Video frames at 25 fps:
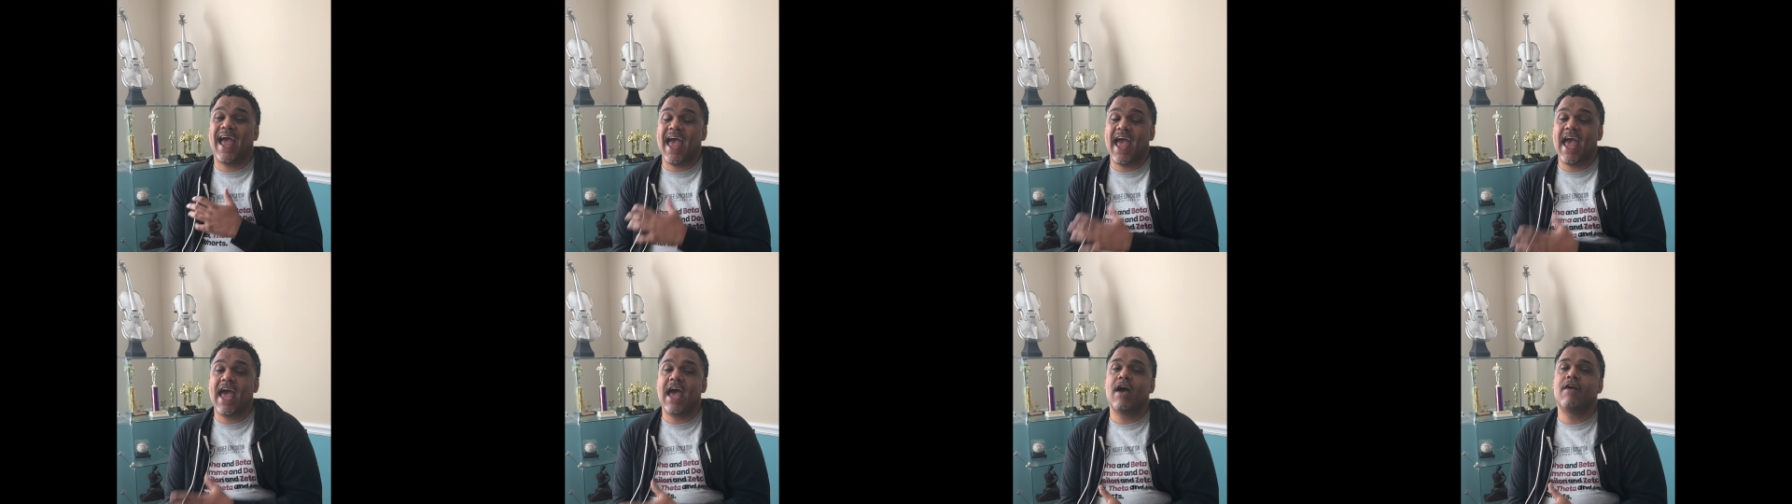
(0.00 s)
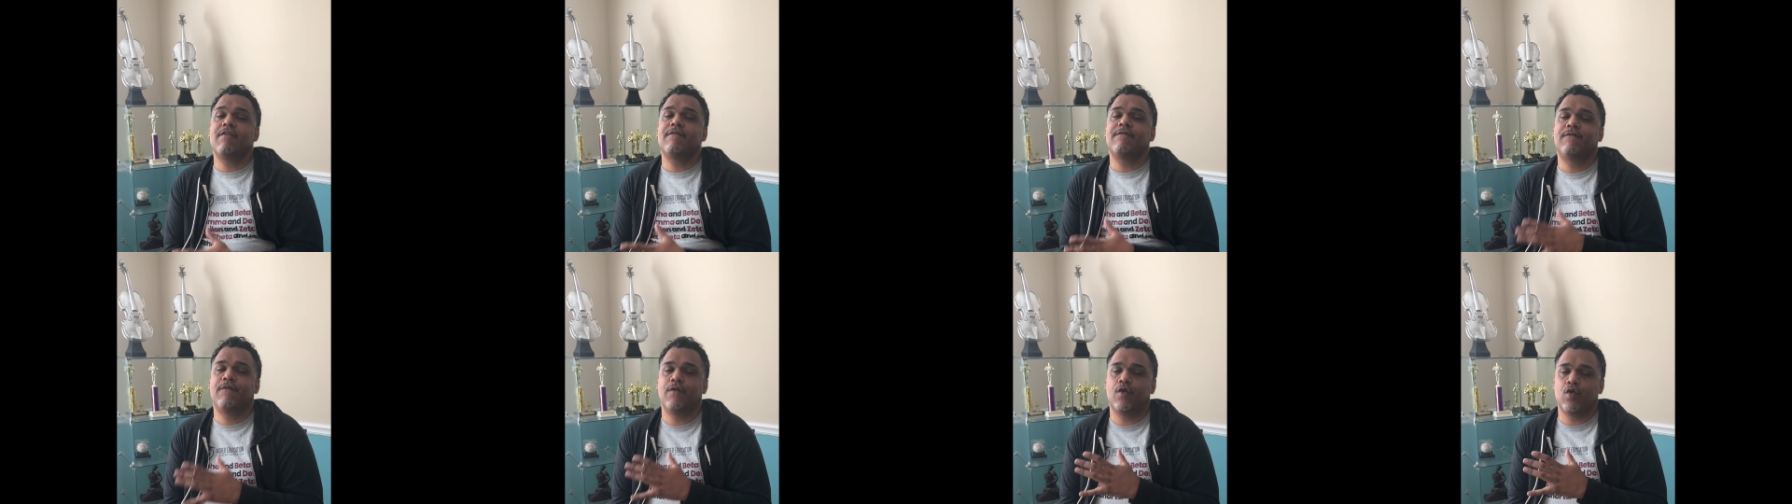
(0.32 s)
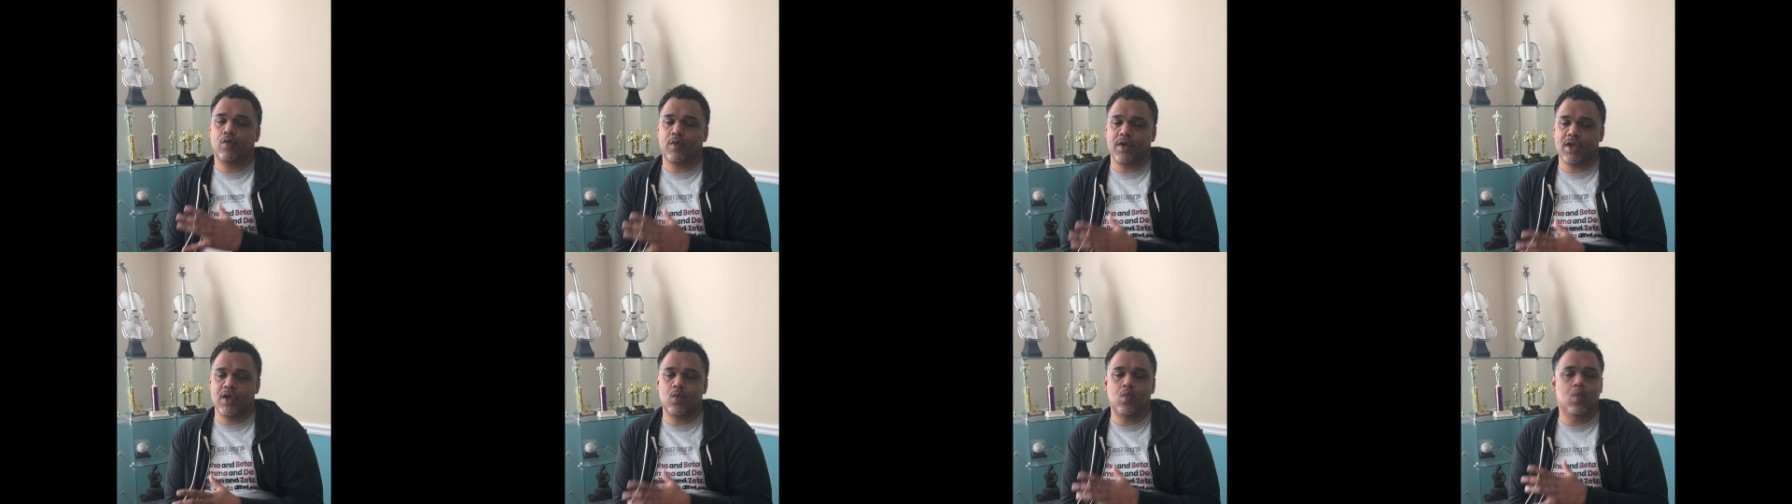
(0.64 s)

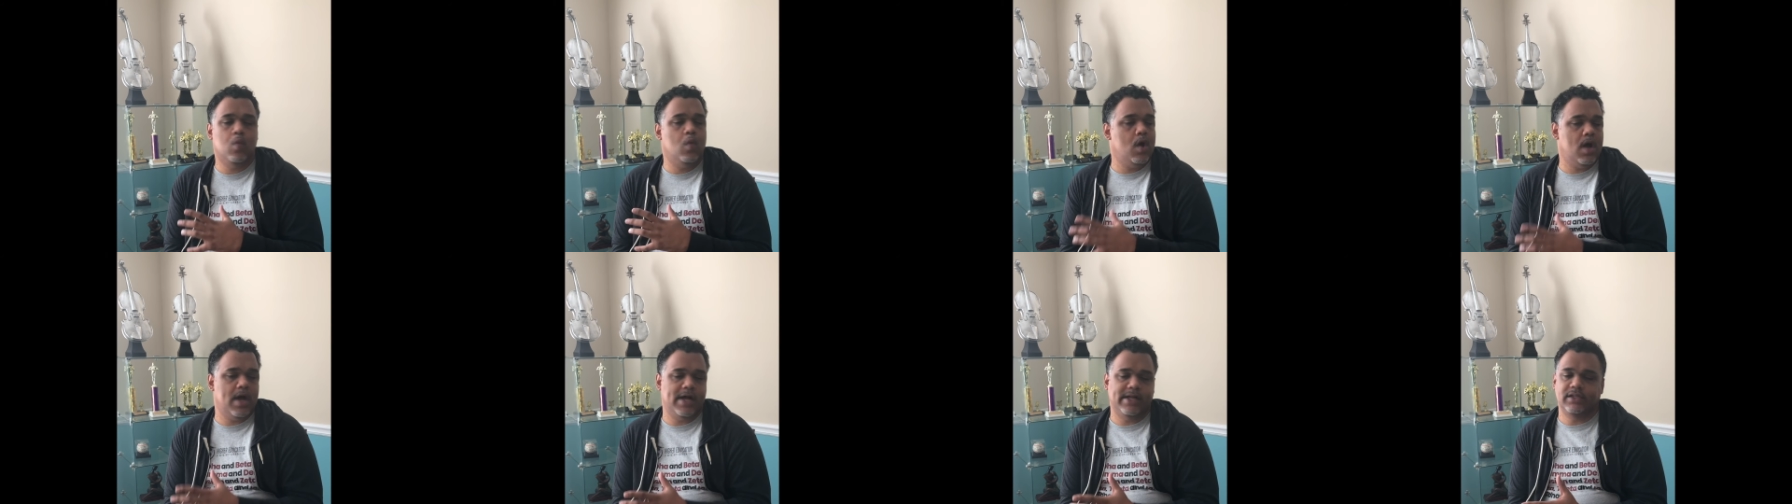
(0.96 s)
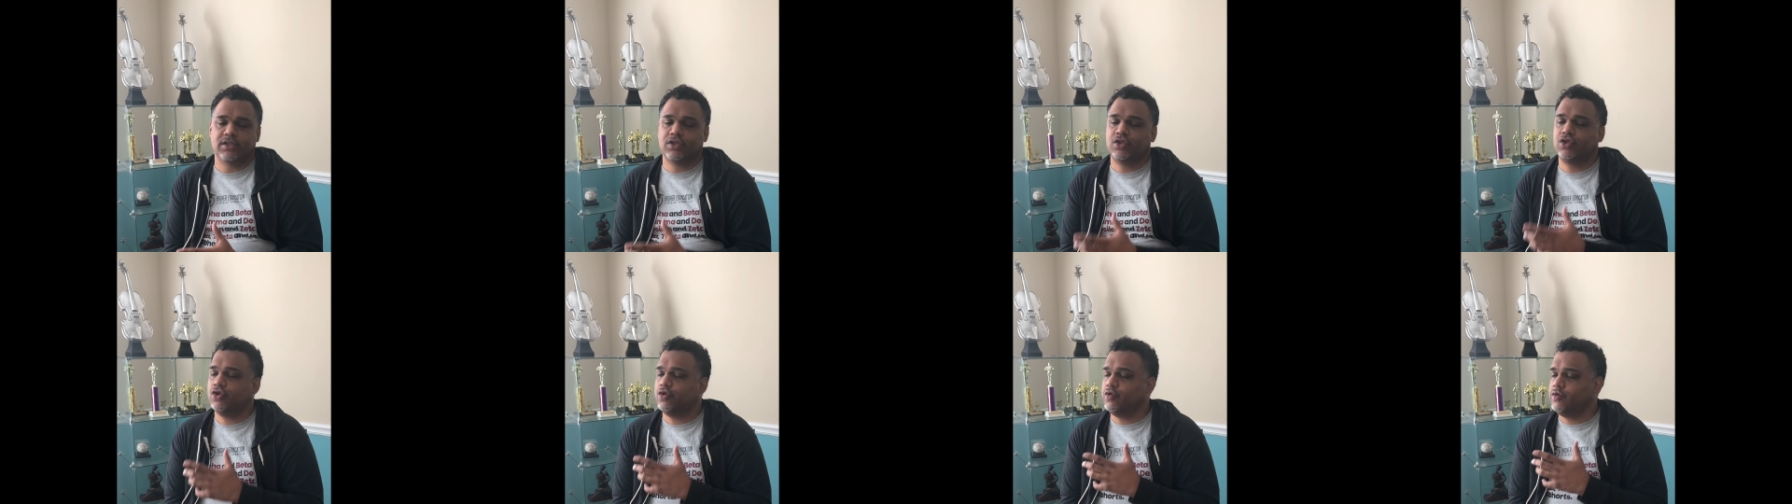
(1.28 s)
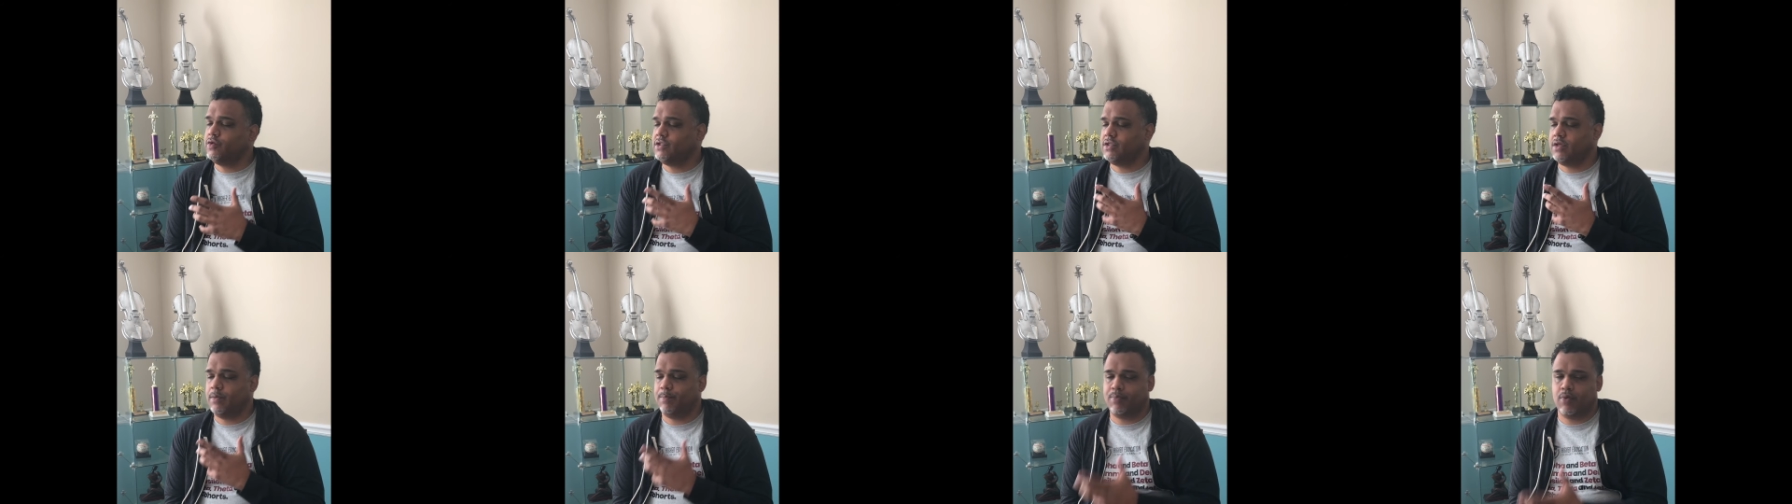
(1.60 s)
everyone to
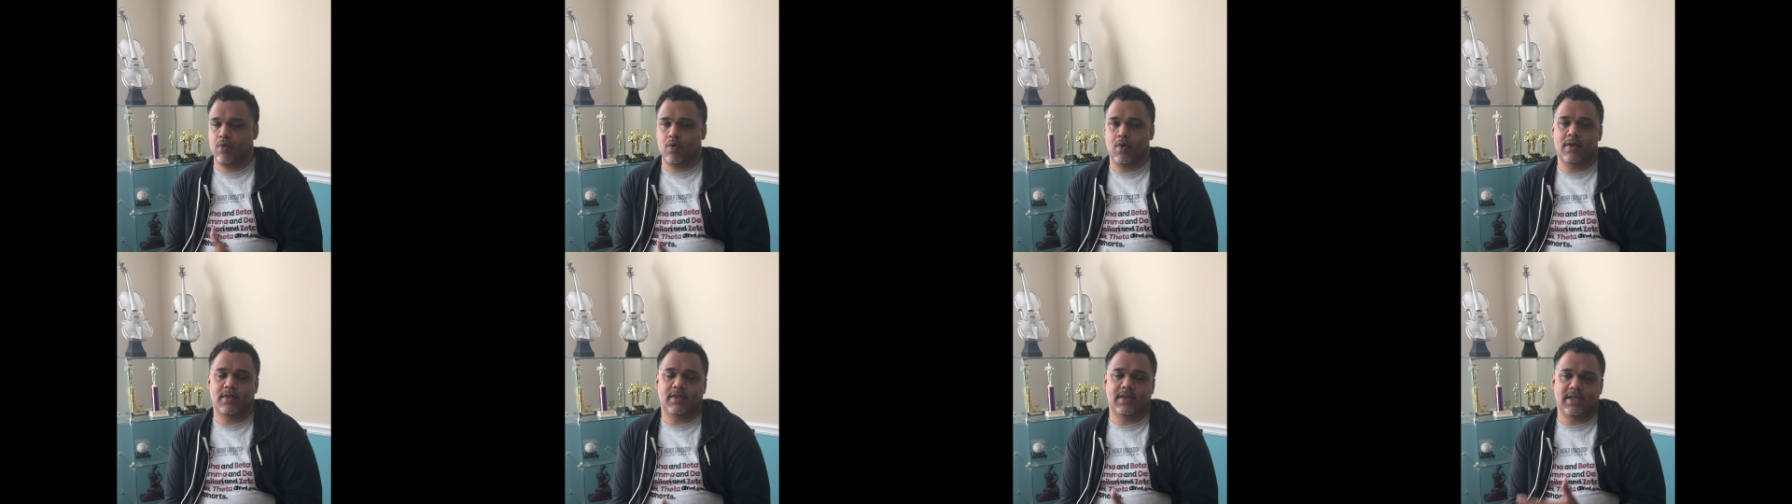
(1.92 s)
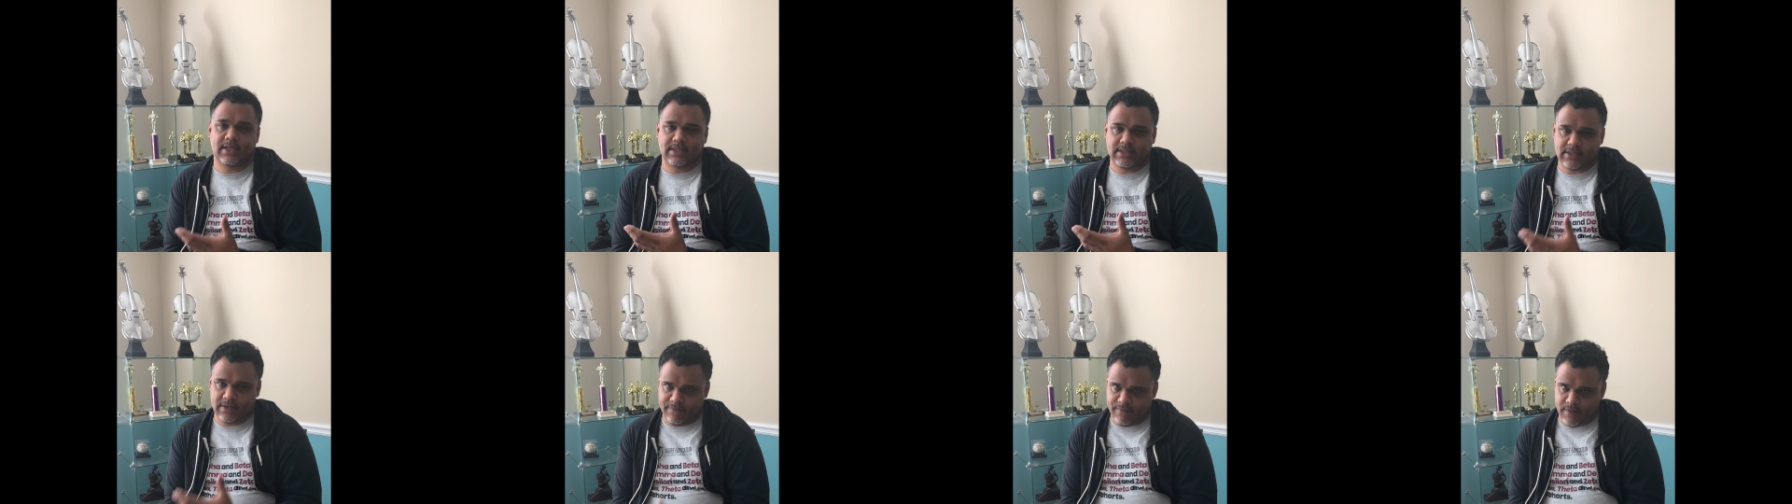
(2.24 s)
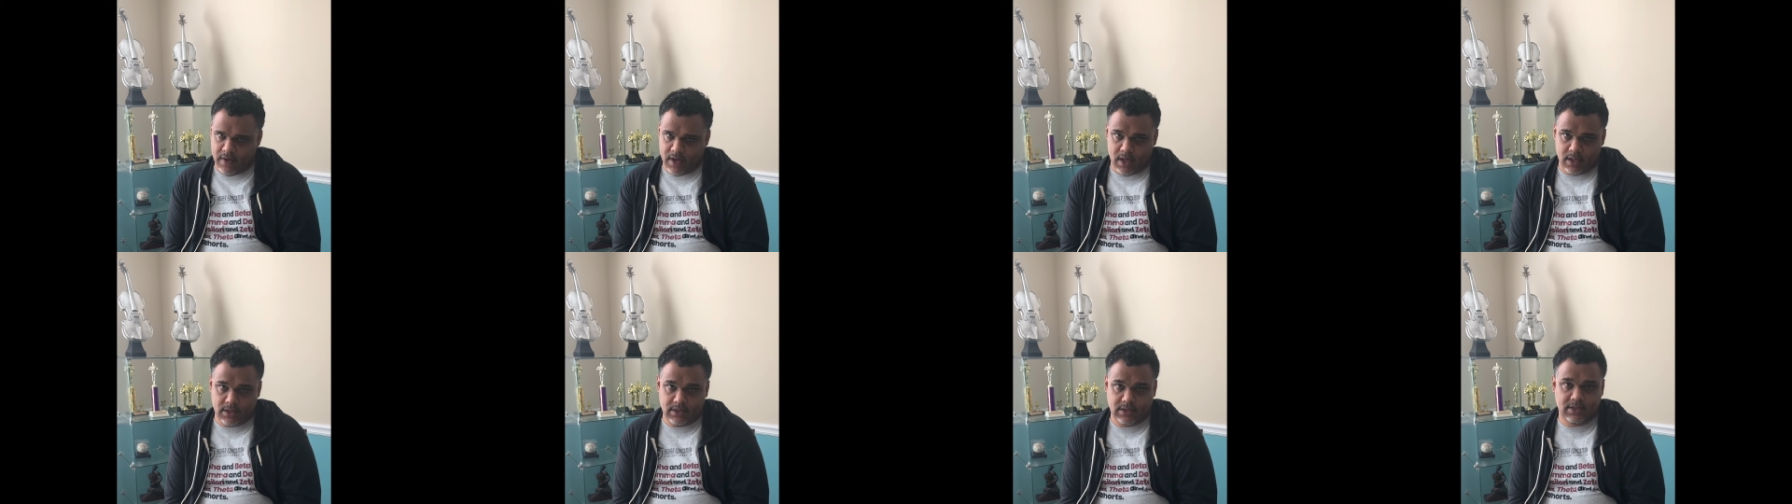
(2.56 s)
support this
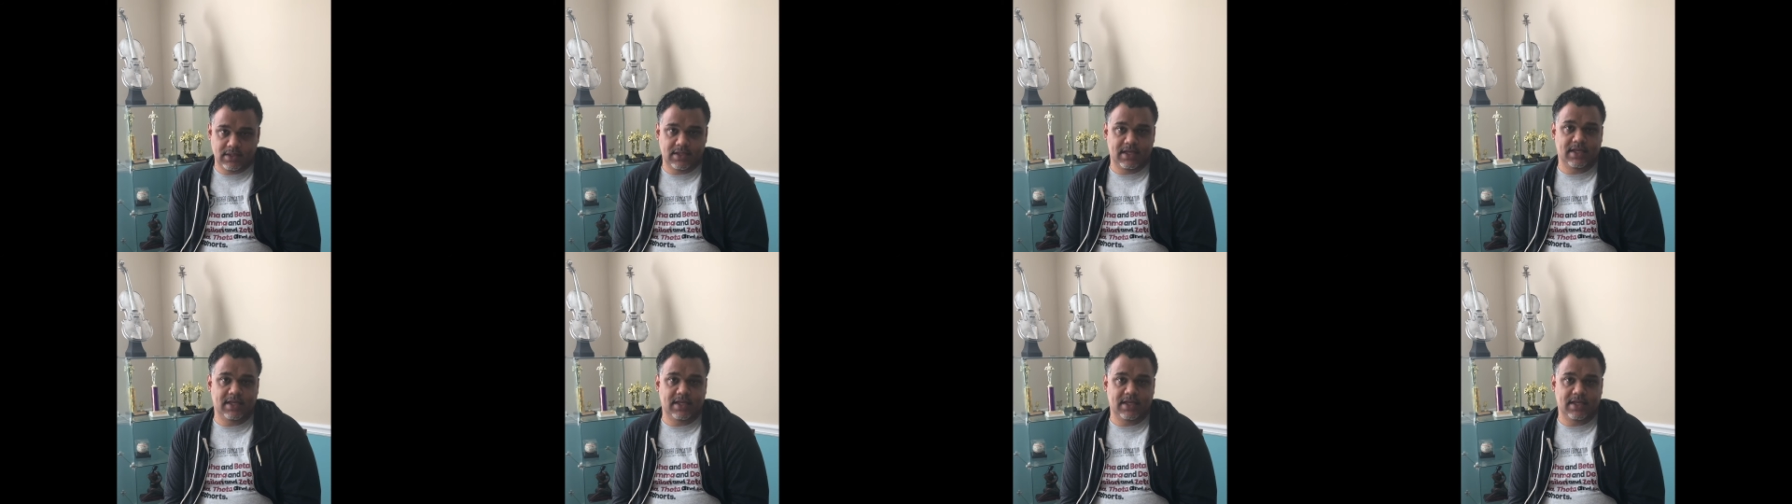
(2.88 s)
event.